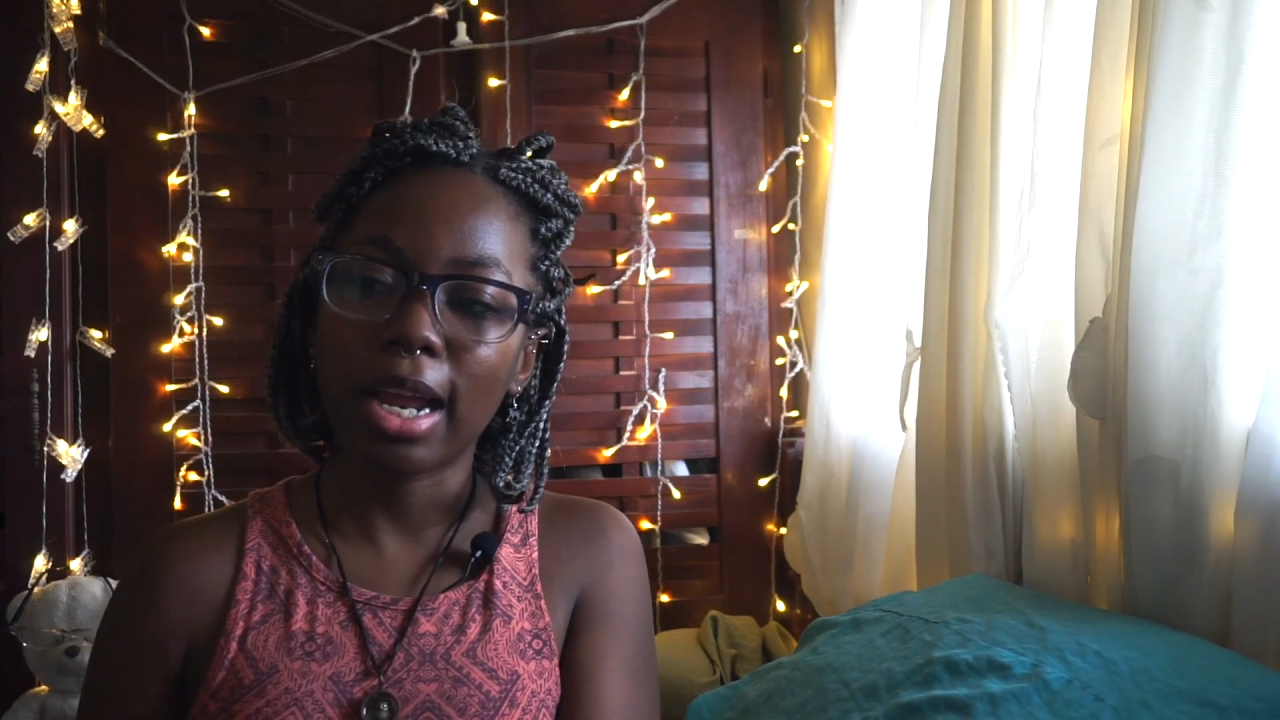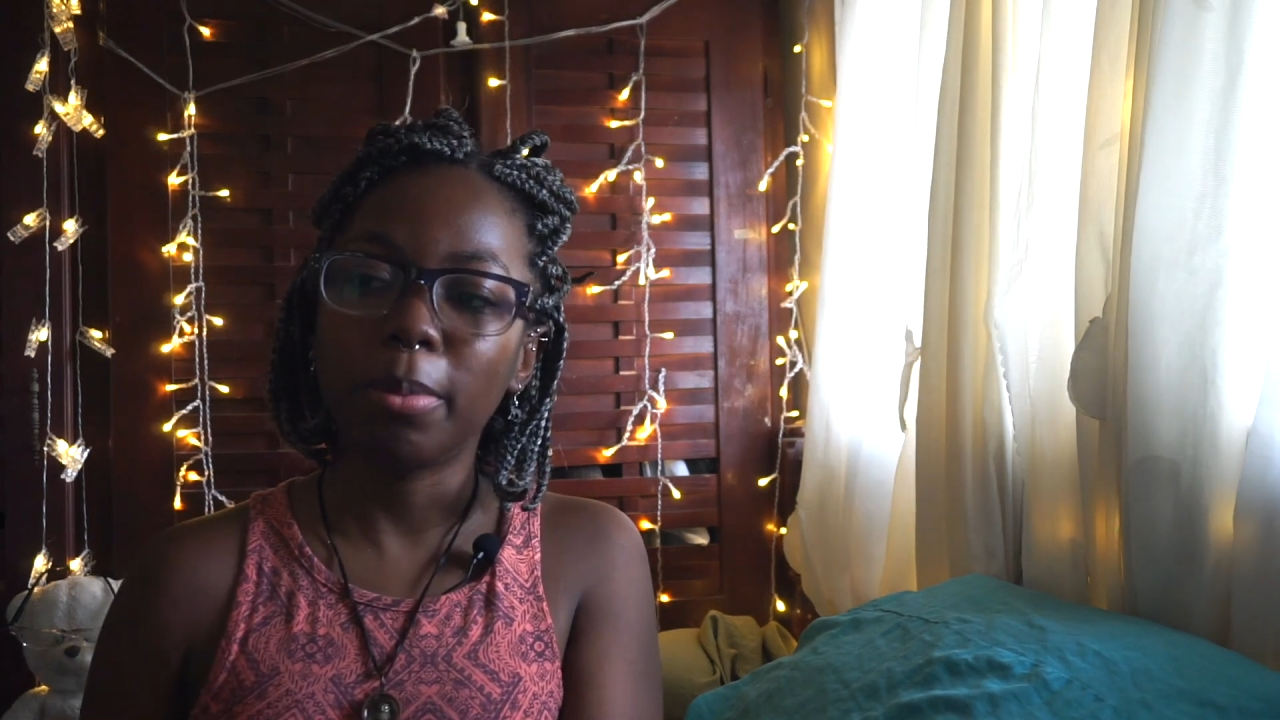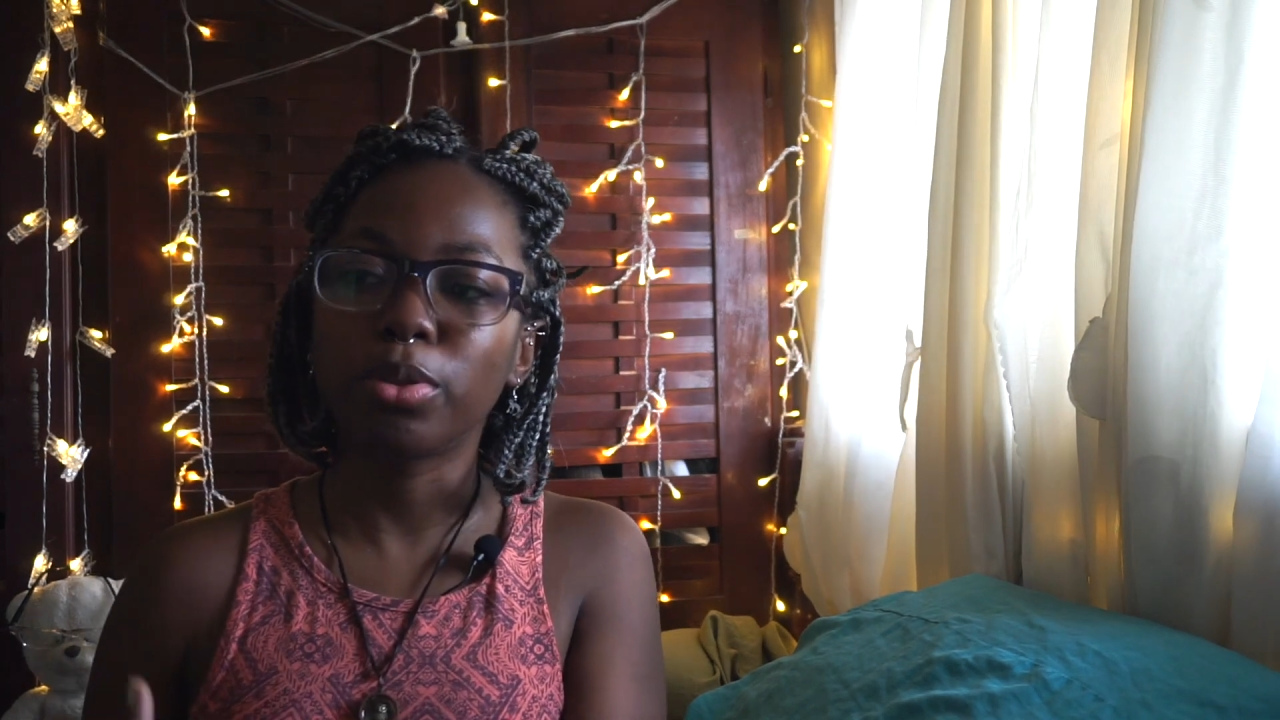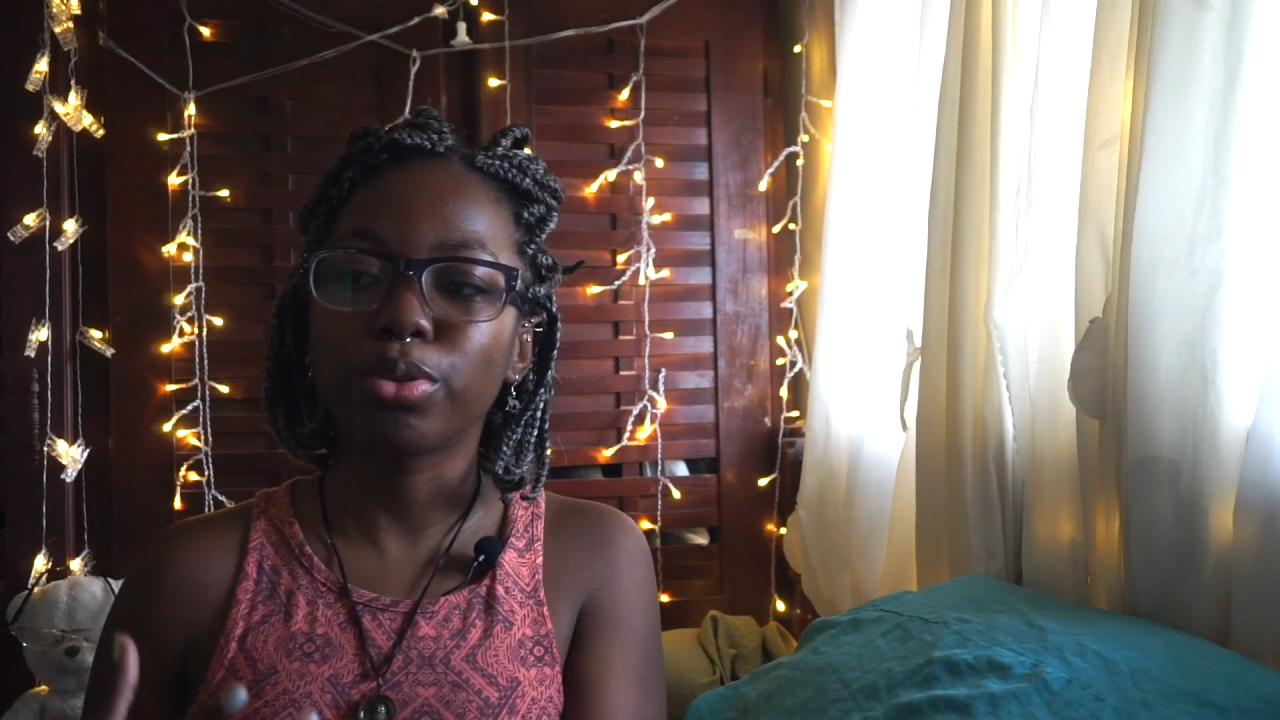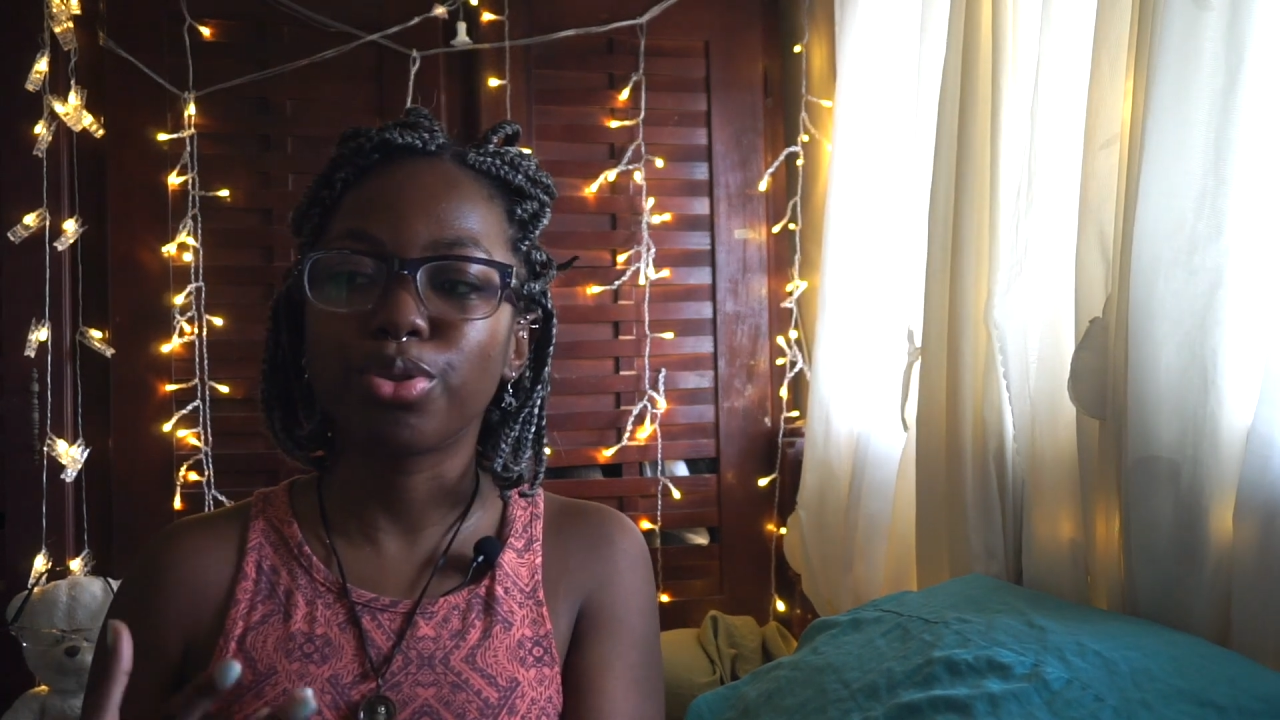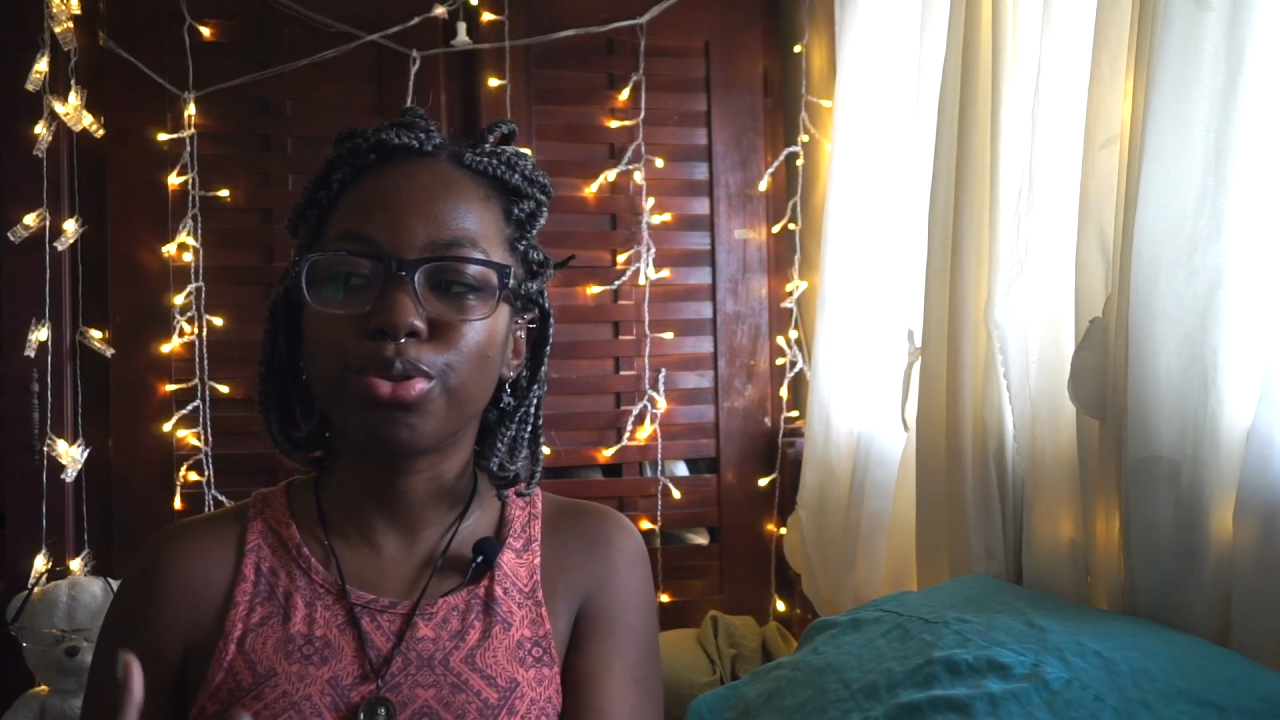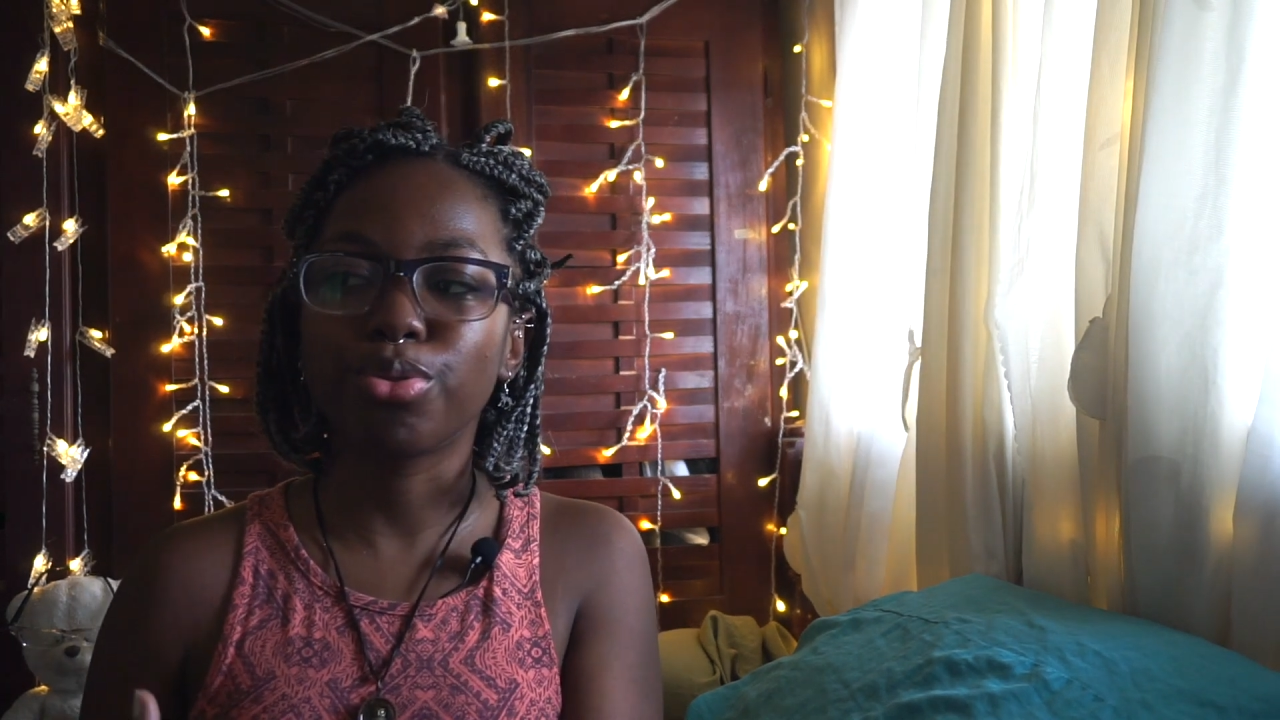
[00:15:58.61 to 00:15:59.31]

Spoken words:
able